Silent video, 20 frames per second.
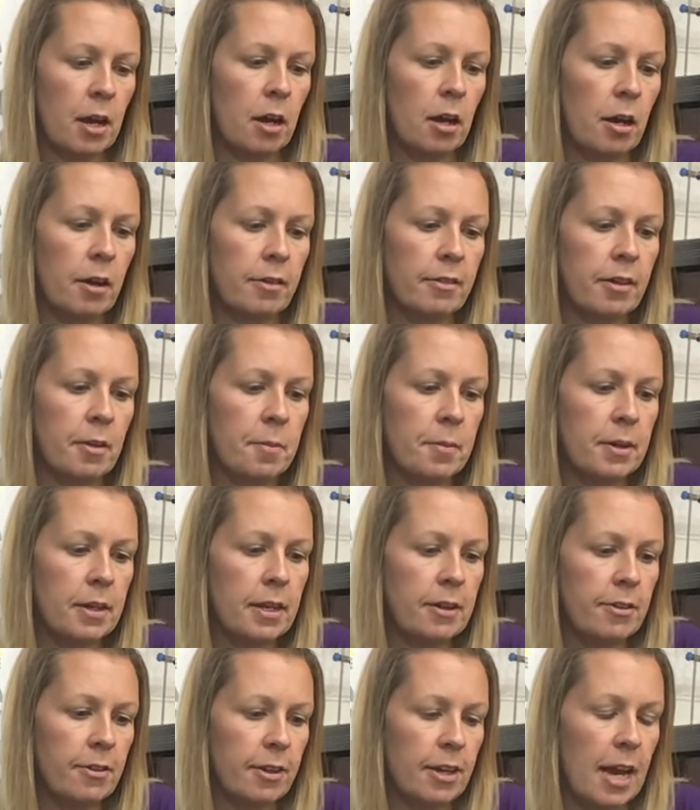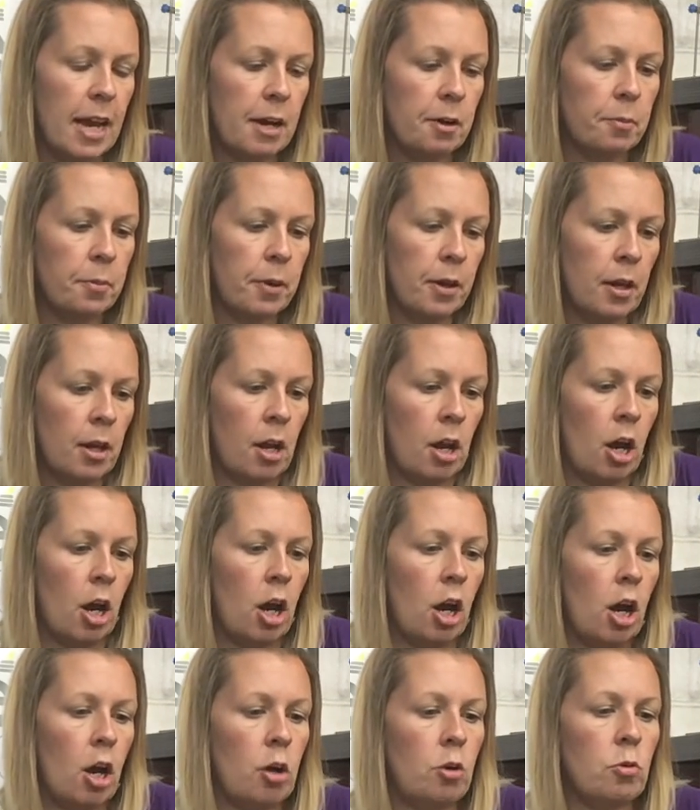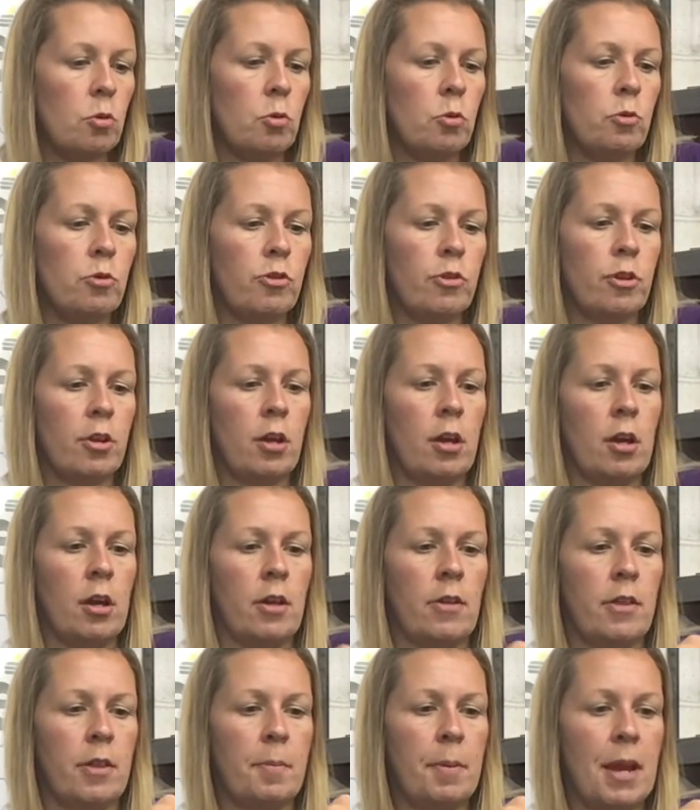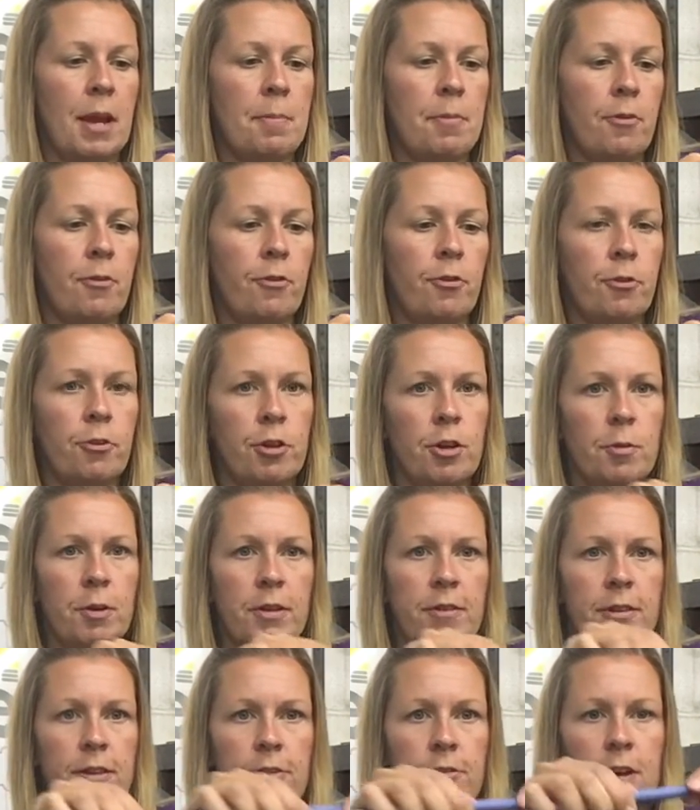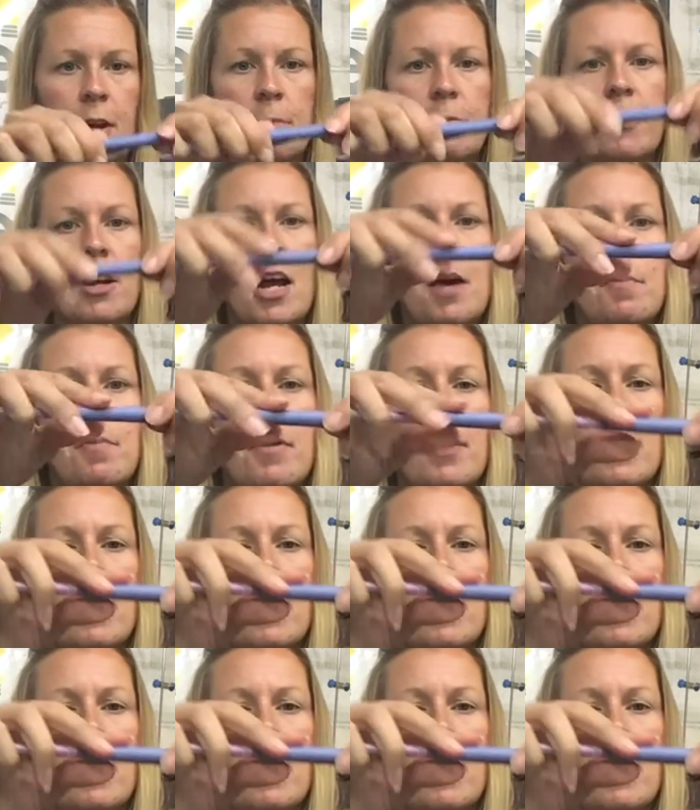ask somebody to help hold the paper for you once it's wrapped up.